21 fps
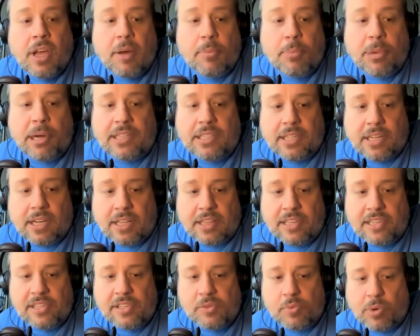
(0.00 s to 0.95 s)
But
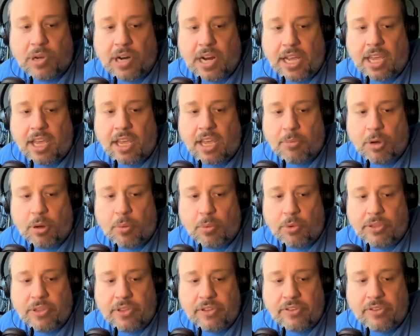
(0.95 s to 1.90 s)
this is what I came up
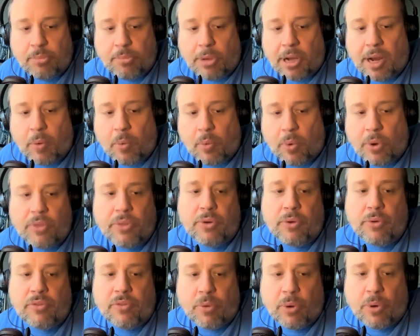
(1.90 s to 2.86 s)
with. This is my 1
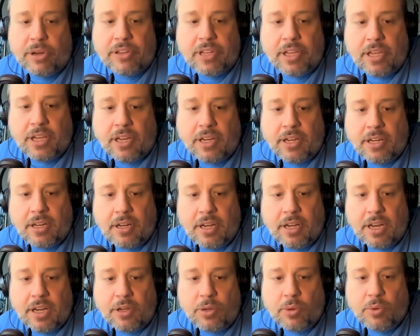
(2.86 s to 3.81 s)
through 14,
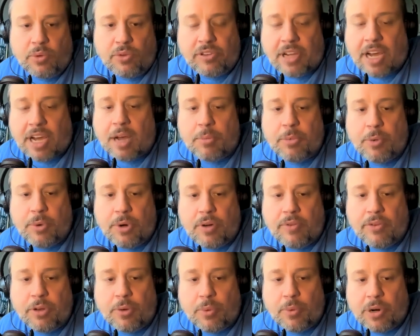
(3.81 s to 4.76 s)
and you stop me
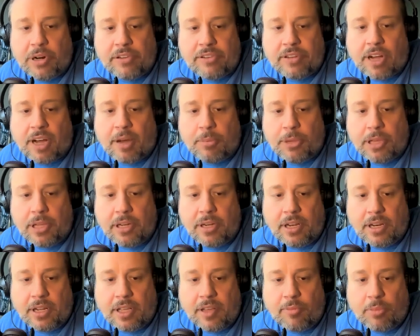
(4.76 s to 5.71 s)
whenever you want to stop me
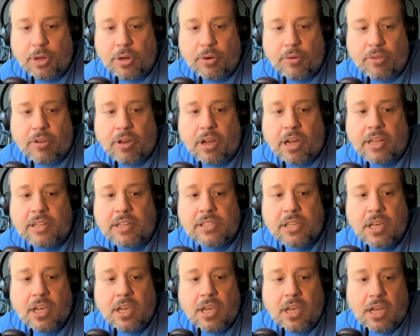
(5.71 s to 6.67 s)
and give me your thoughts.
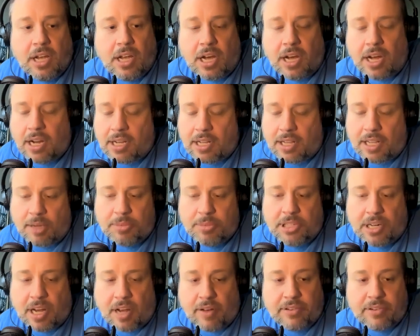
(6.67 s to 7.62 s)

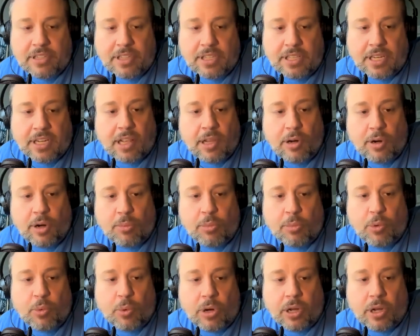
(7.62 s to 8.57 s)
Clemson, obviously the clear
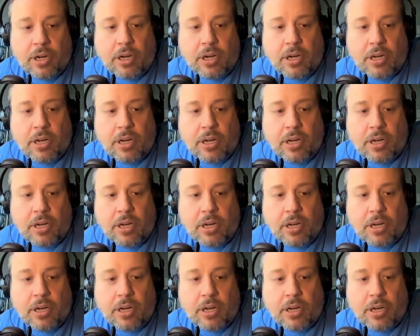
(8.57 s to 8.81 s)
number 1.